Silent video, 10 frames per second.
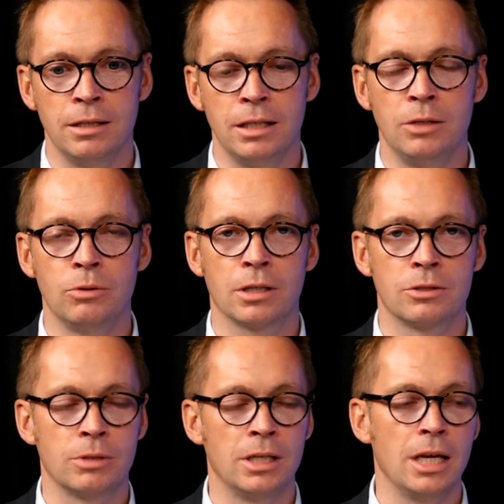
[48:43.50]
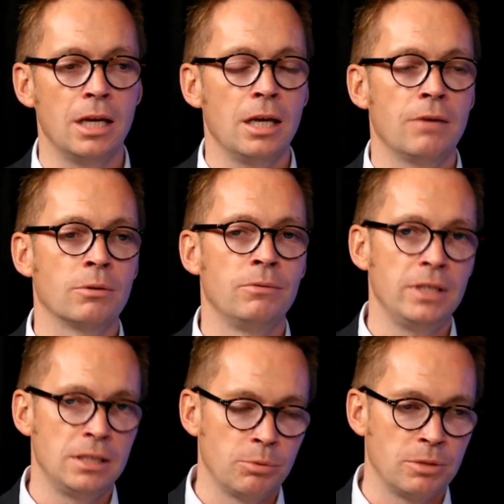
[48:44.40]
EU country. From a
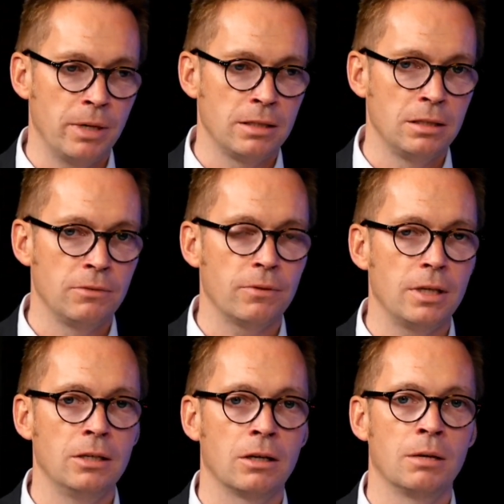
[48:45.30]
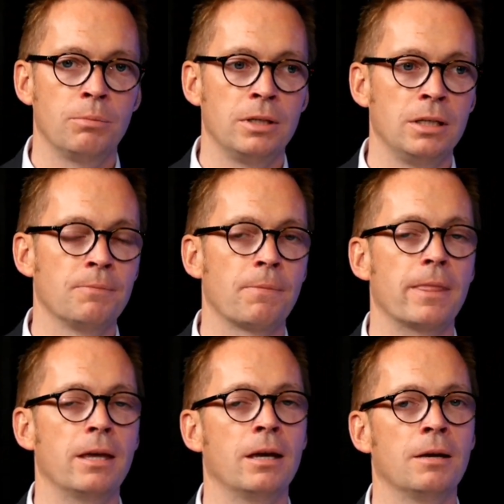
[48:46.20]
VAT perspective, your company
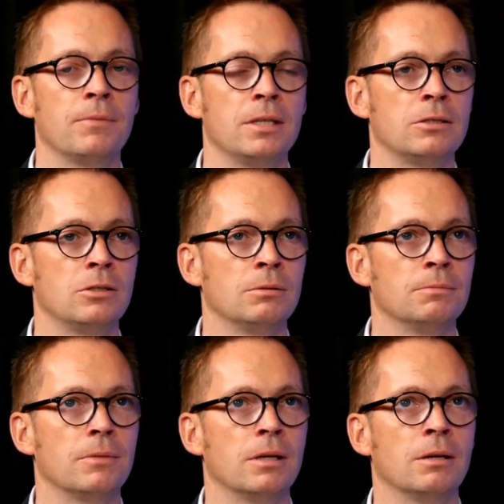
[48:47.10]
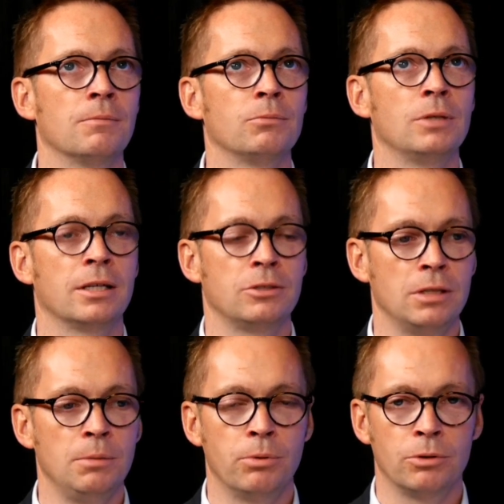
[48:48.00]
would like
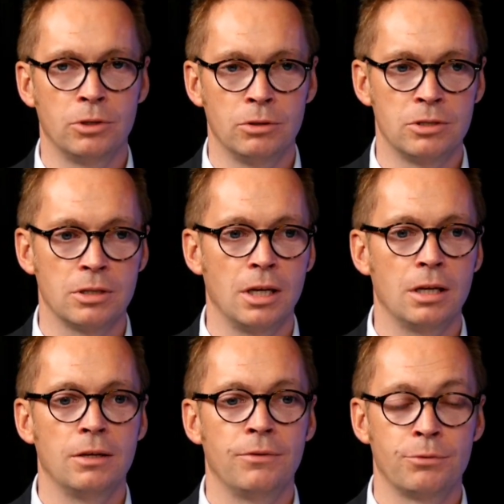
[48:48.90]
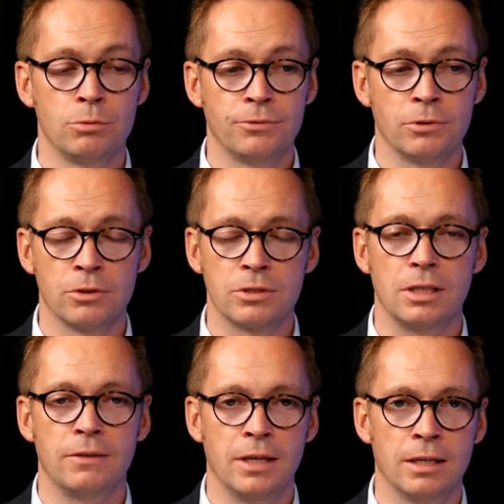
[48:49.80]
to import goods through France,
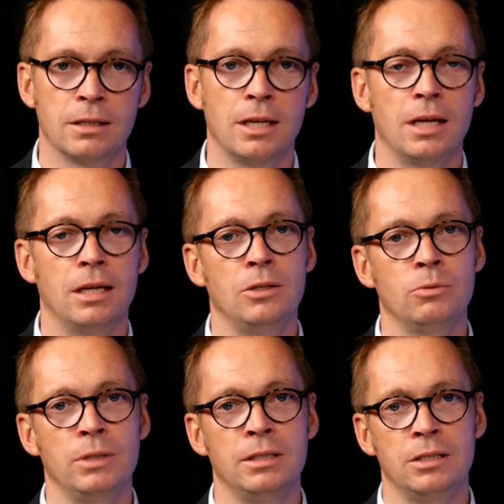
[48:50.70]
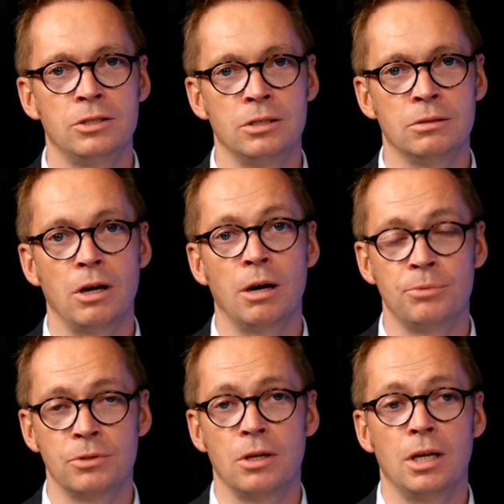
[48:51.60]
then you will need to
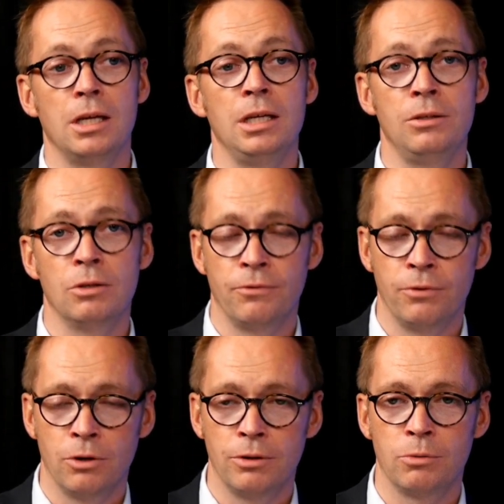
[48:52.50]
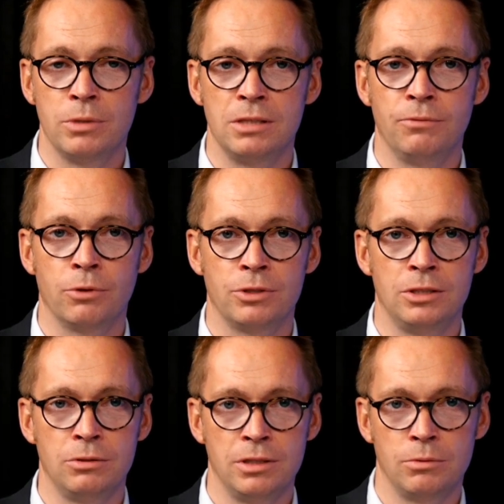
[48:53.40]
opt either for the regime
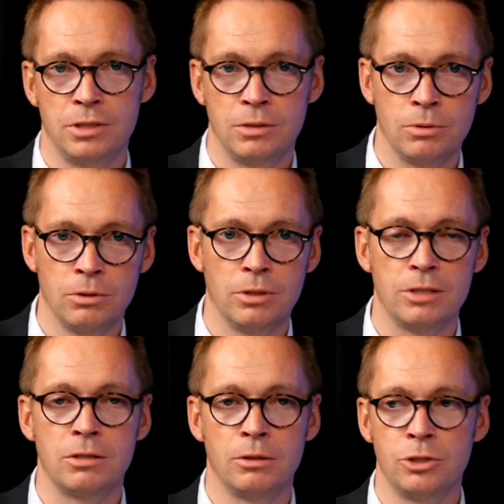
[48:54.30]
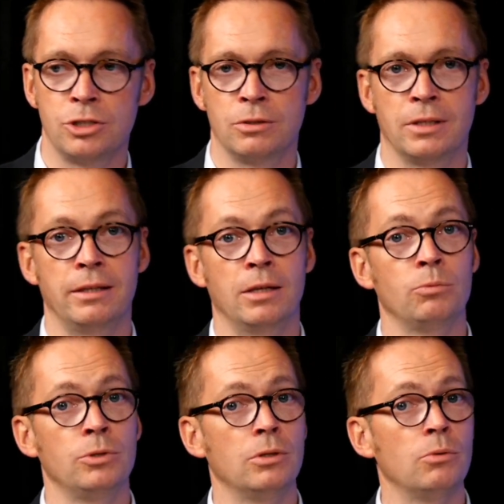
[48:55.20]
4200 solution that
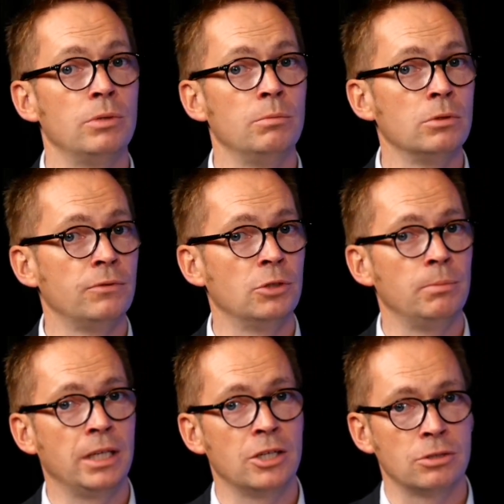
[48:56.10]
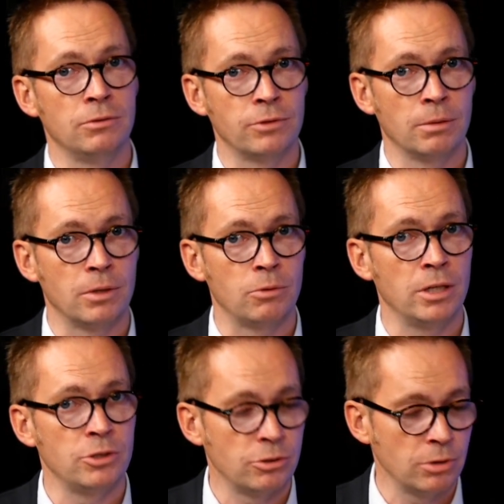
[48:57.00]
would remove the obligation from
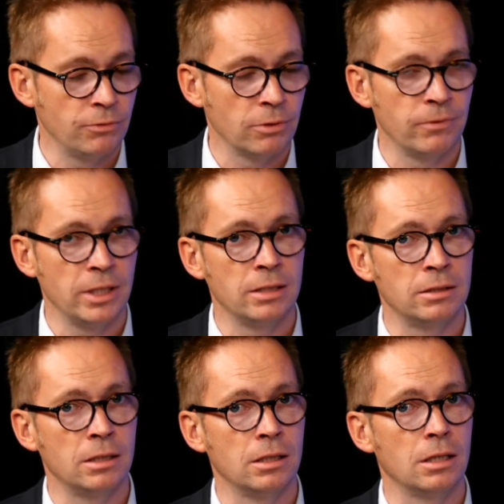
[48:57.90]
registering from VAT